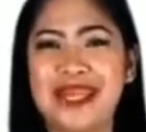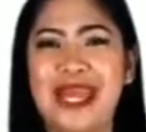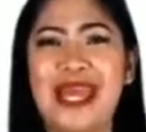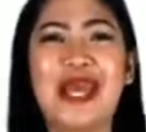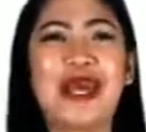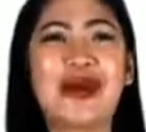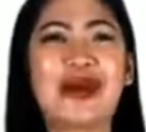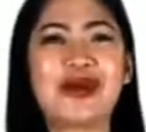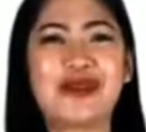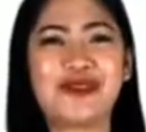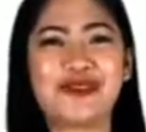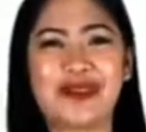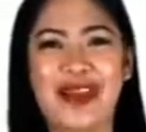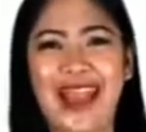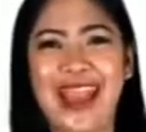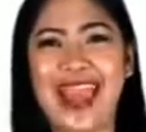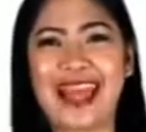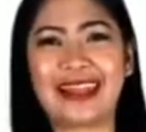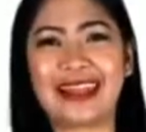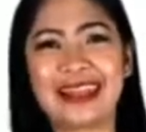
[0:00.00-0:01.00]

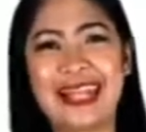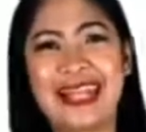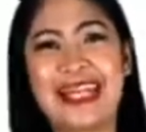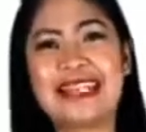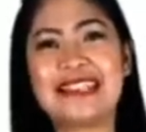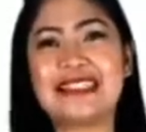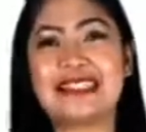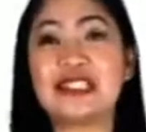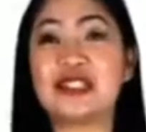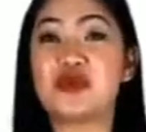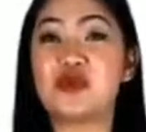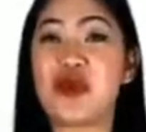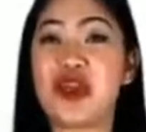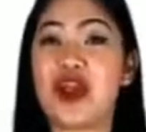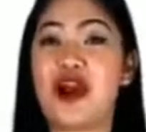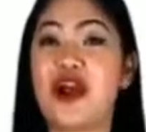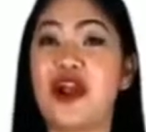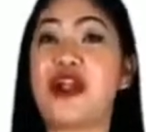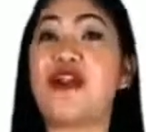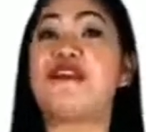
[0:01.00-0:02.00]
Correct! Since we
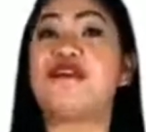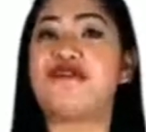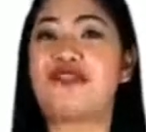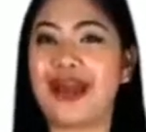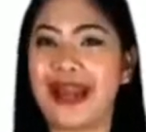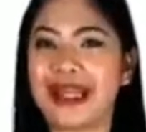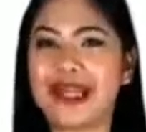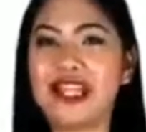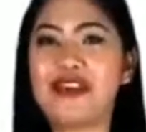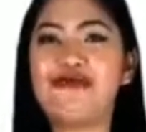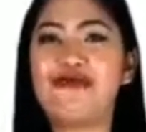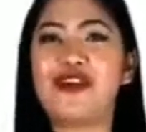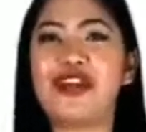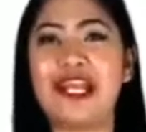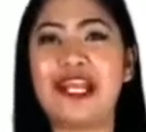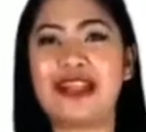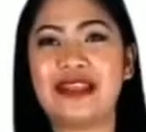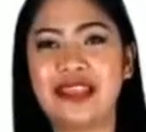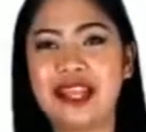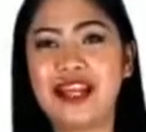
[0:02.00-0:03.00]
are finding for
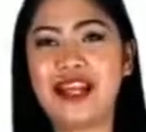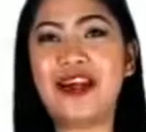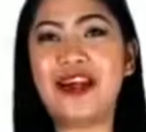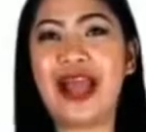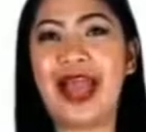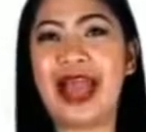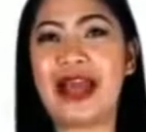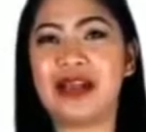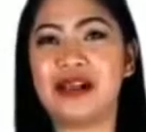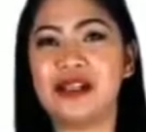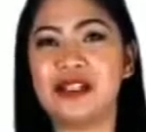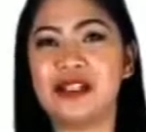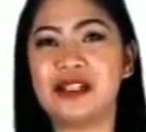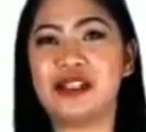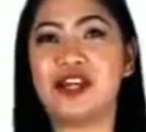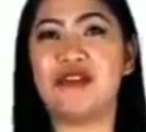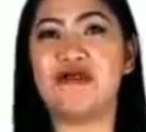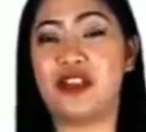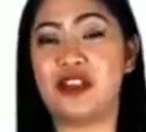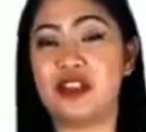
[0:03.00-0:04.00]
interior angles
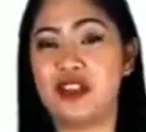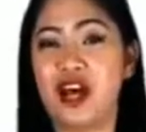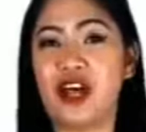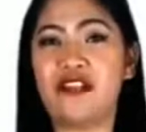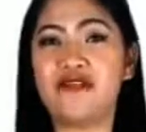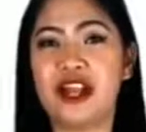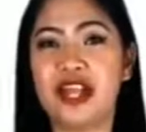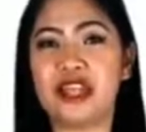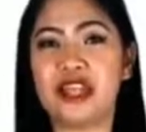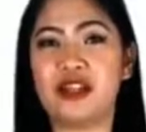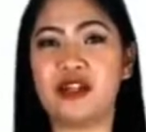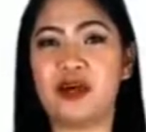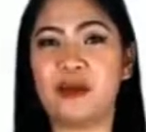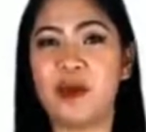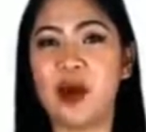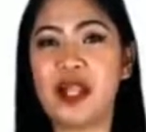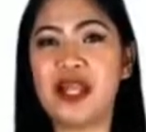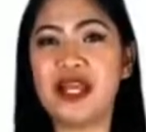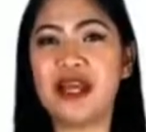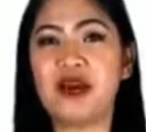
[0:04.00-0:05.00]
of a non-regular
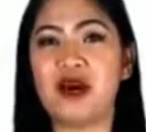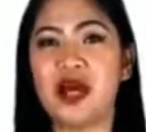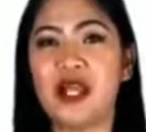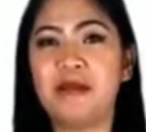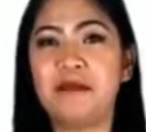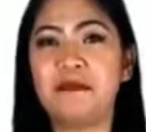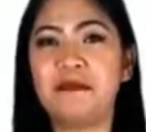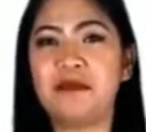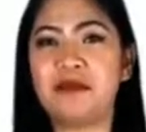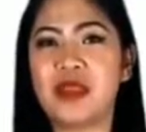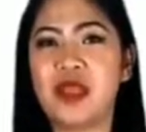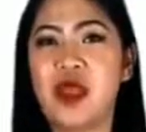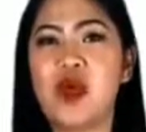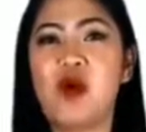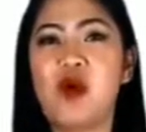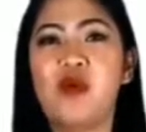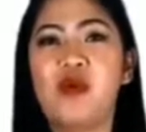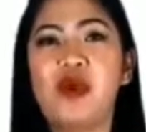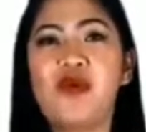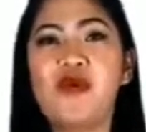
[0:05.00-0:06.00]
polygon,
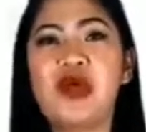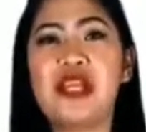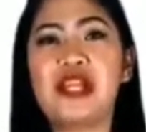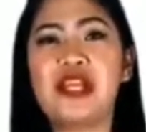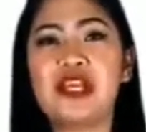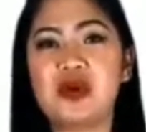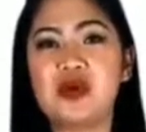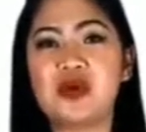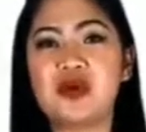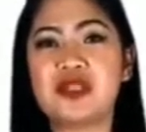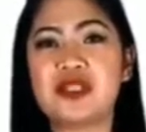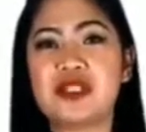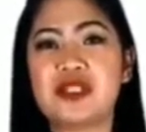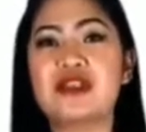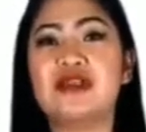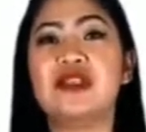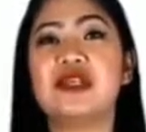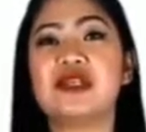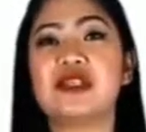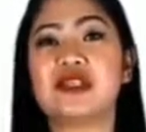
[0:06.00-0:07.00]
we will use
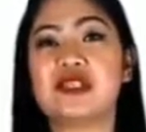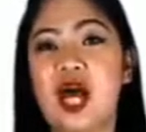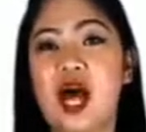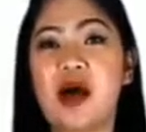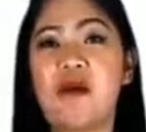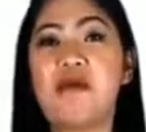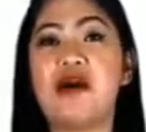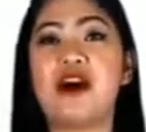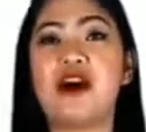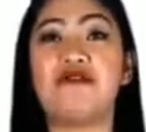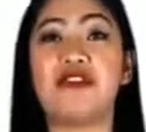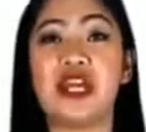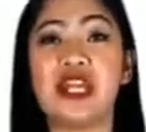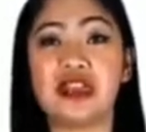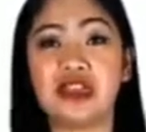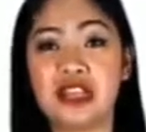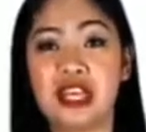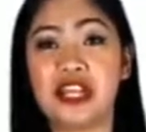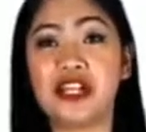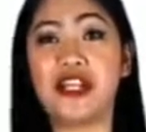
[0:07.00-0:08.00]
the sum of
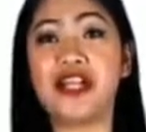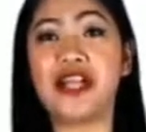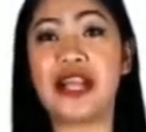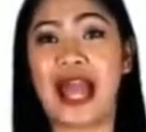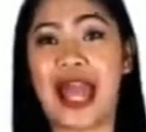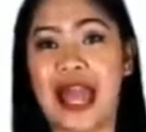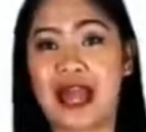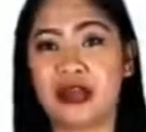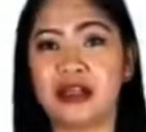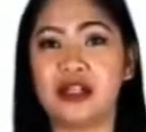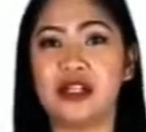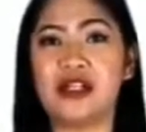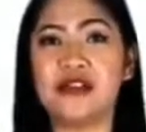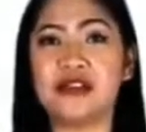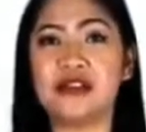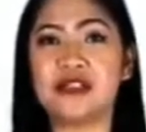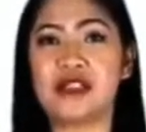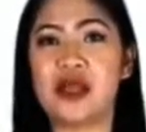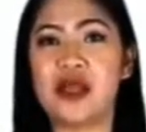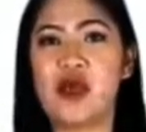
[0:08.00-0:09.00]
interior
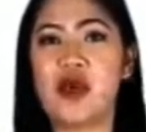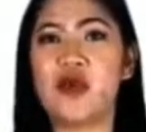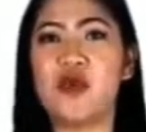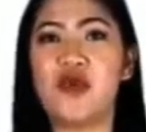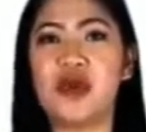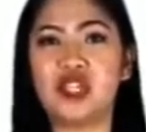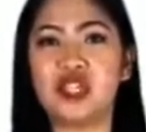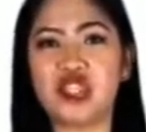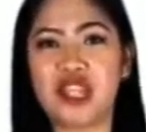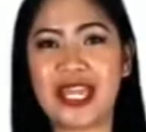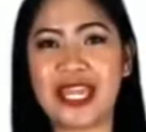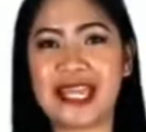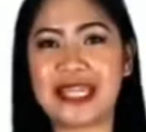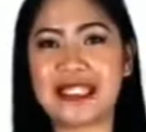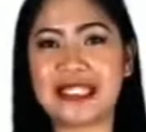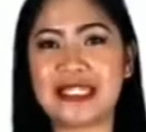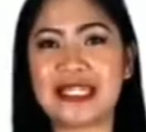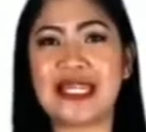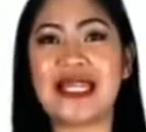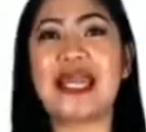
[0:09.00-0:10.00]
angles, which
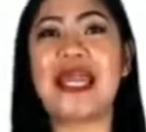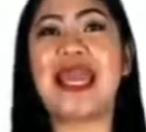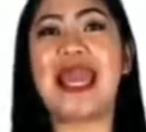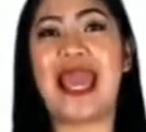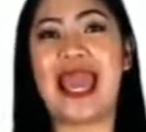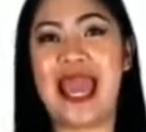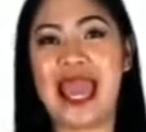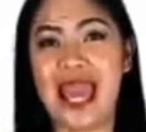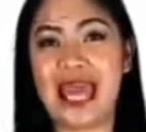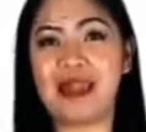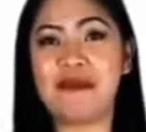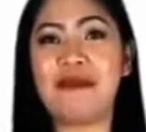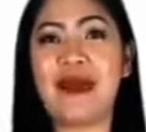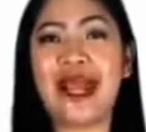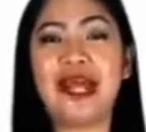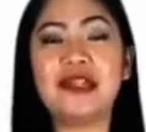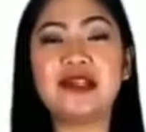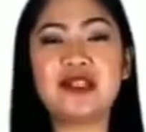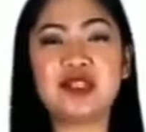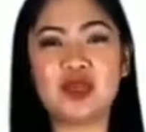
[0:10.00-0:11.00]
is n
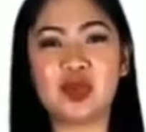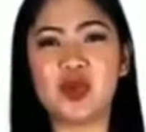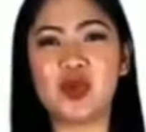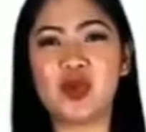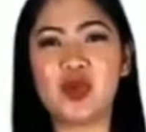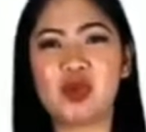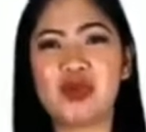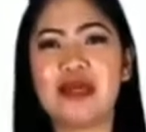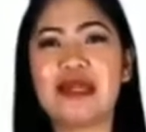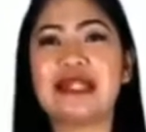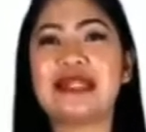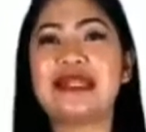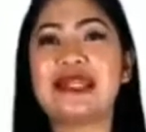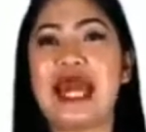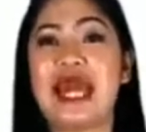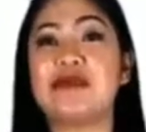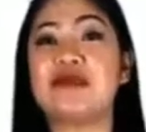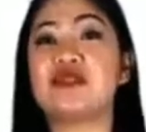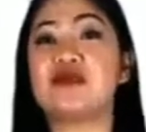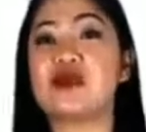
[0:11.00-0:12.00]
minus 2
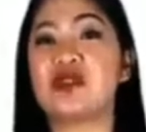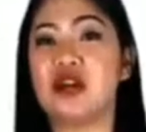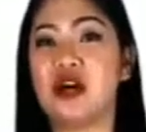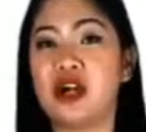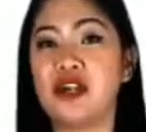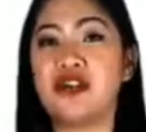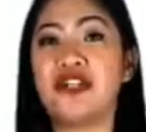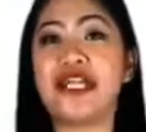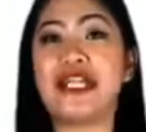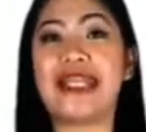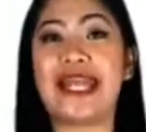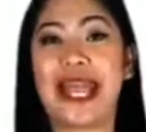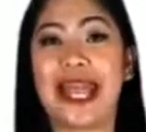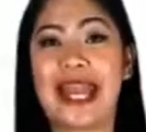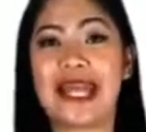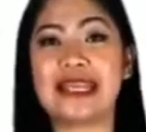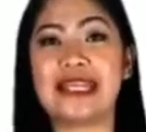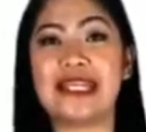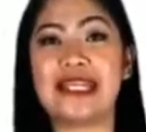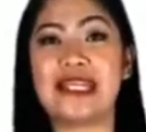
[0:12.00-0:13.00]
times
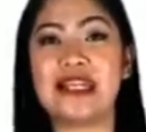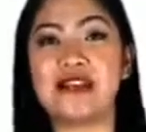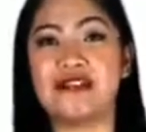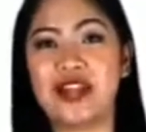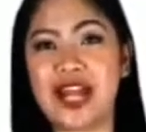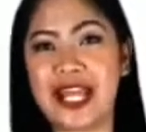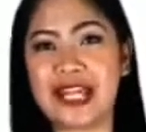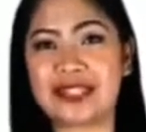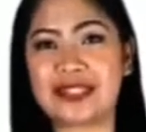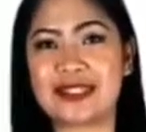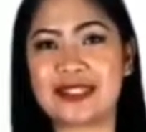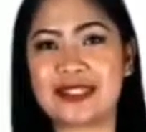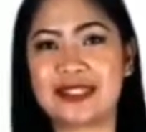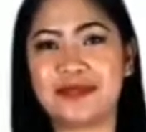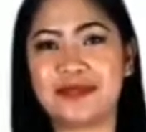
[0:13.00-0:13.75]
180 degrees.